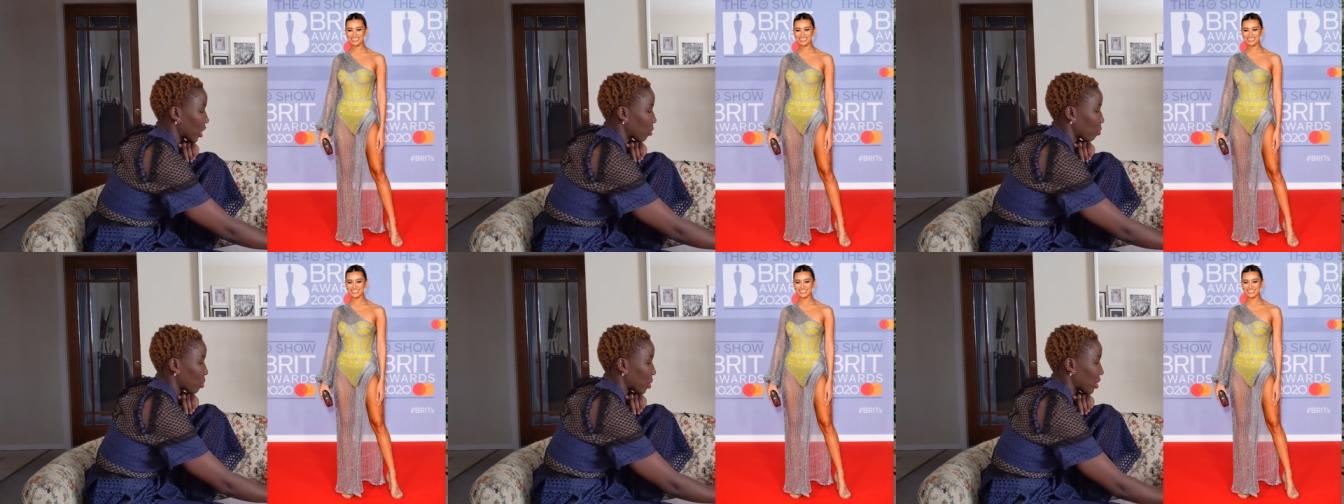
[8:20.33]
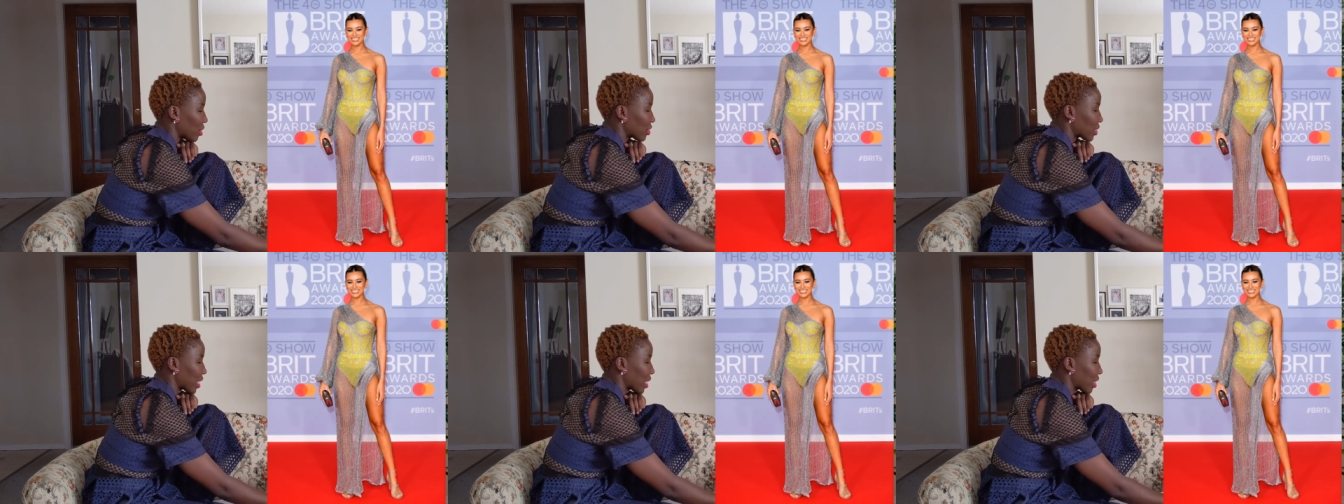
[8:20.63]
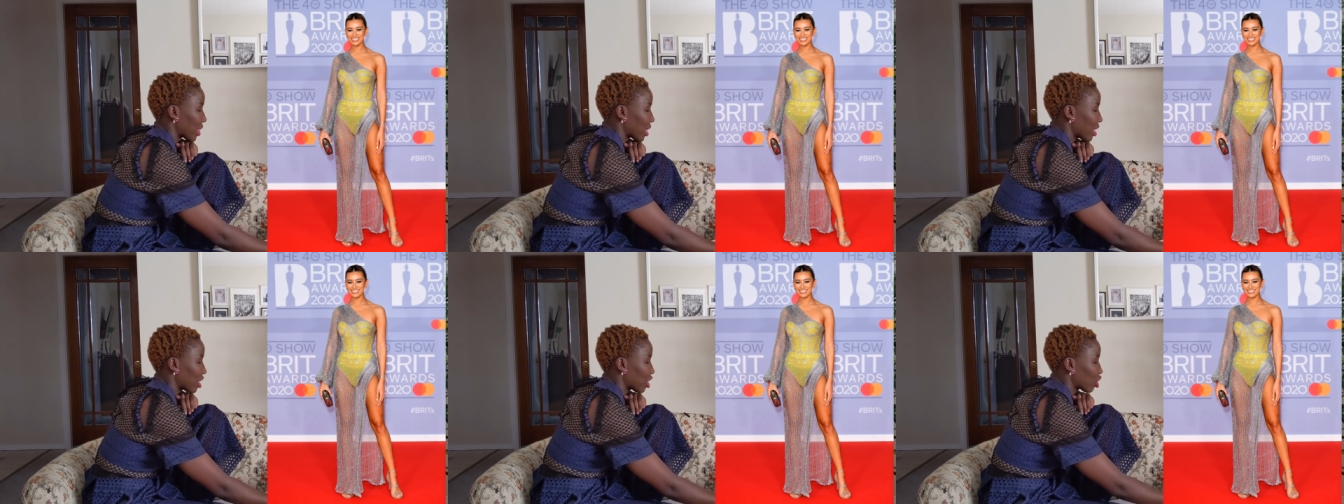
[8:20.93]
the piece,
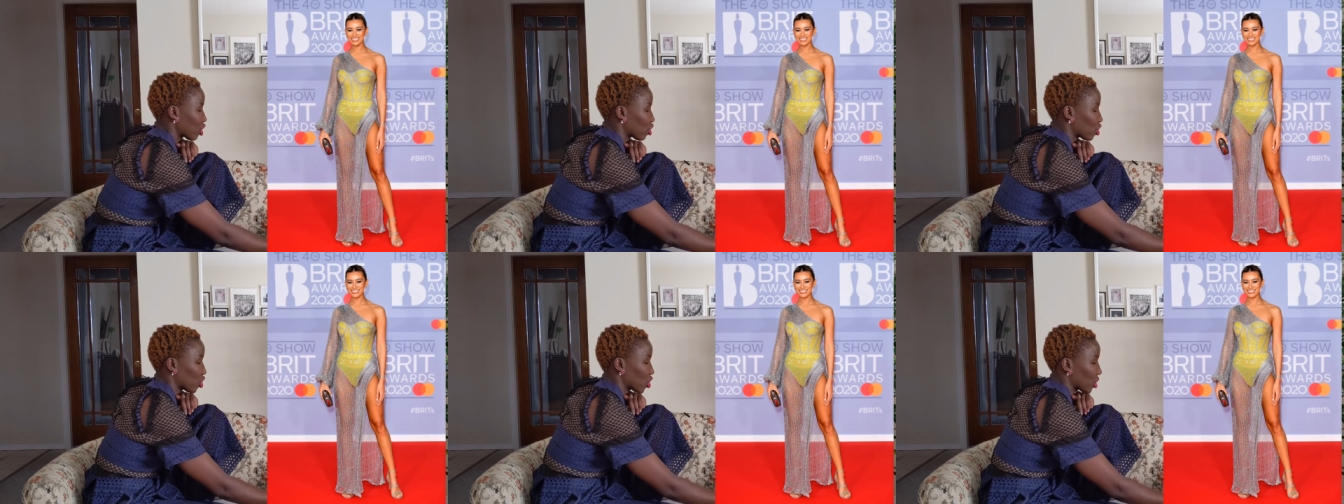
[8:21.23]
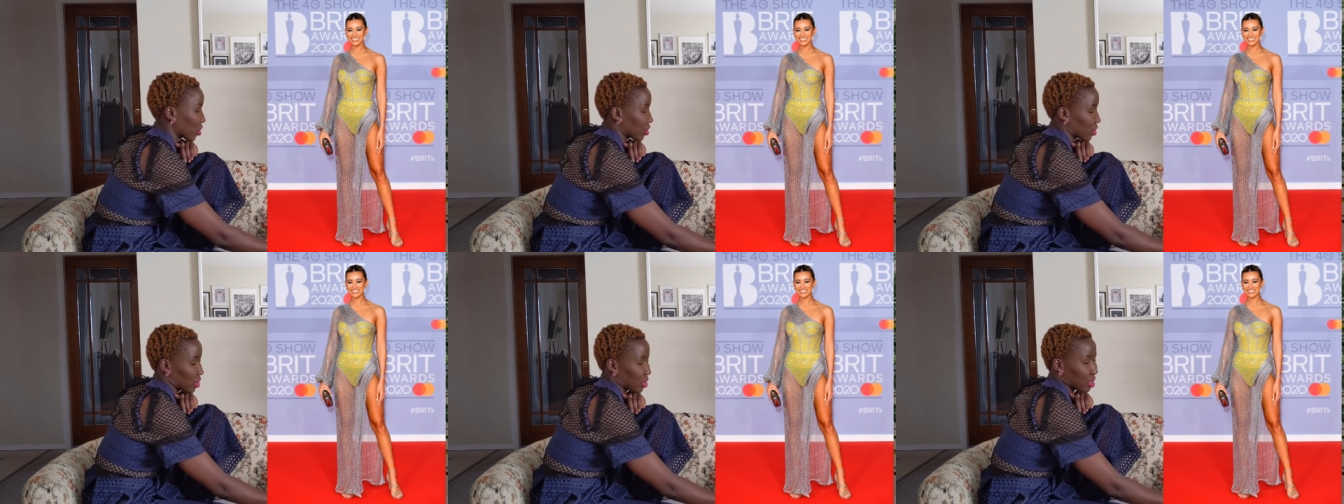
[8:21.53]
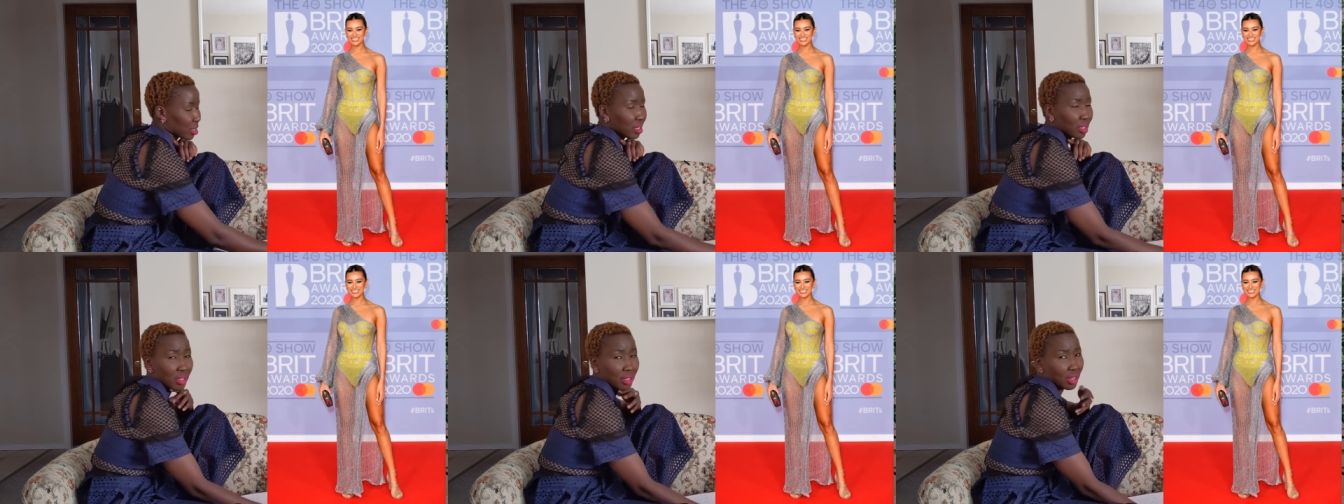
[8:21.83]
I think it's
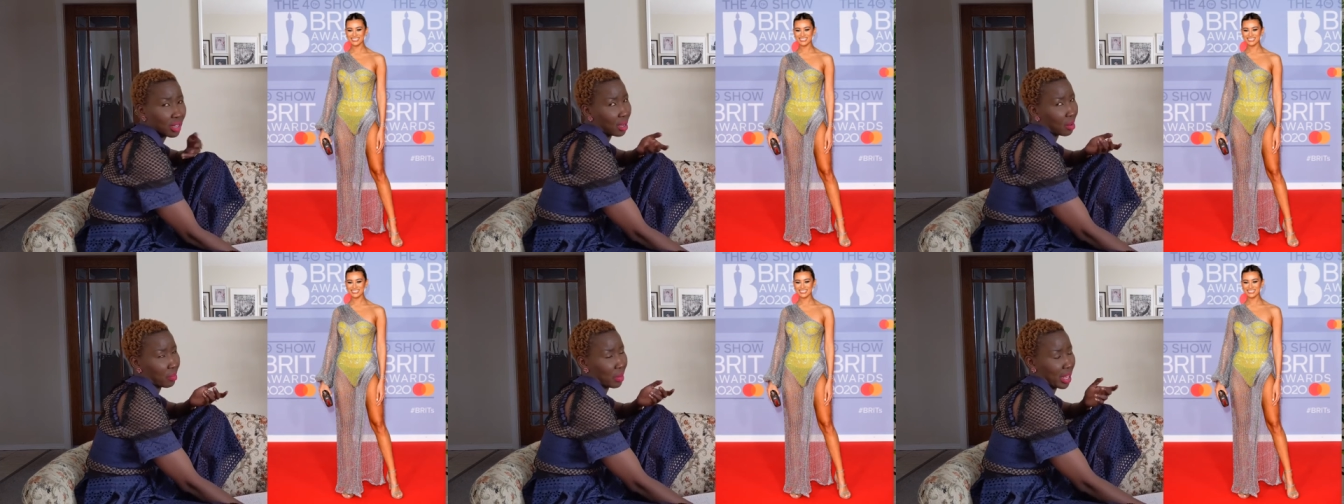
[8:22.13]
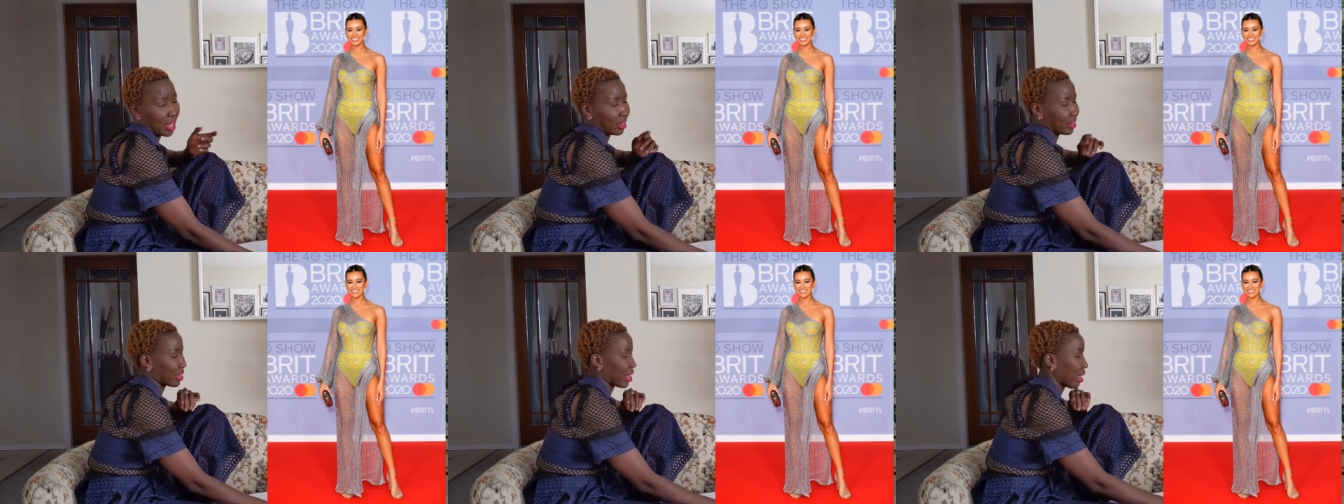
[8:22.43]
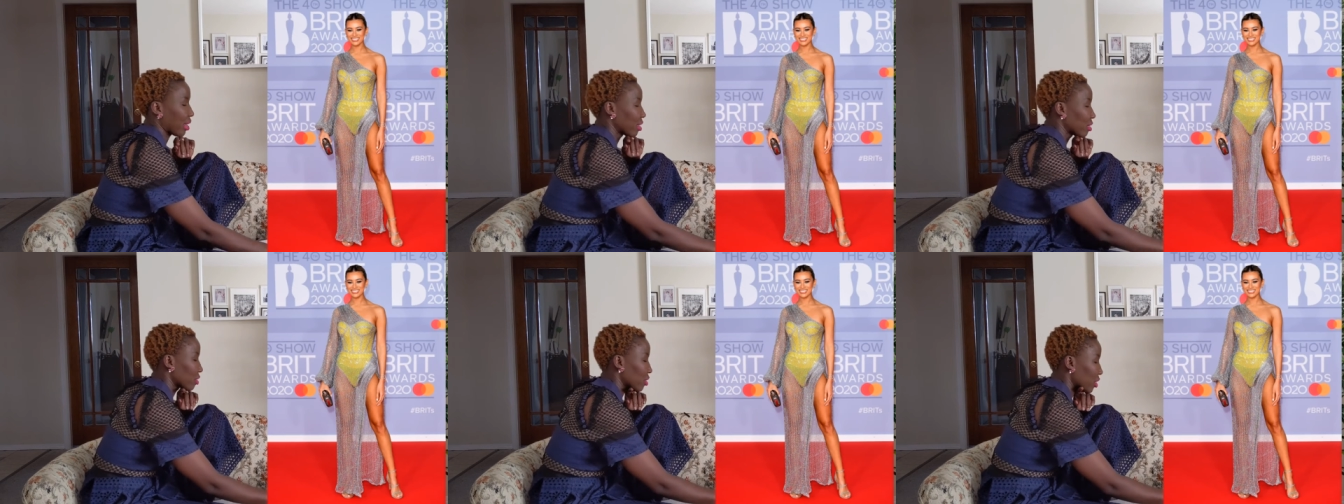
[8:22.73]
just
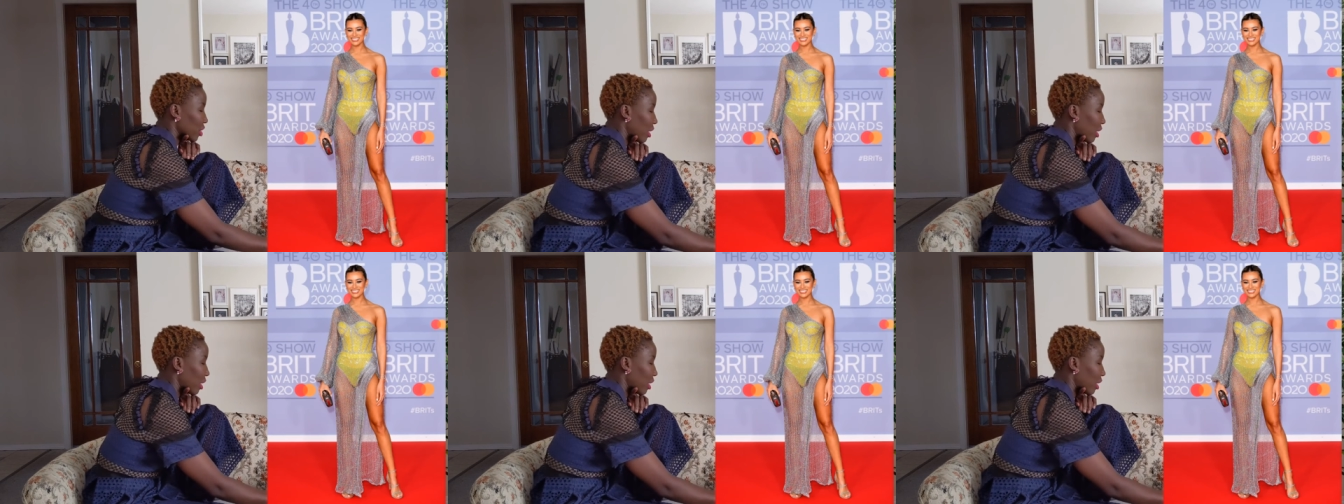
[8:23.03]
amazing.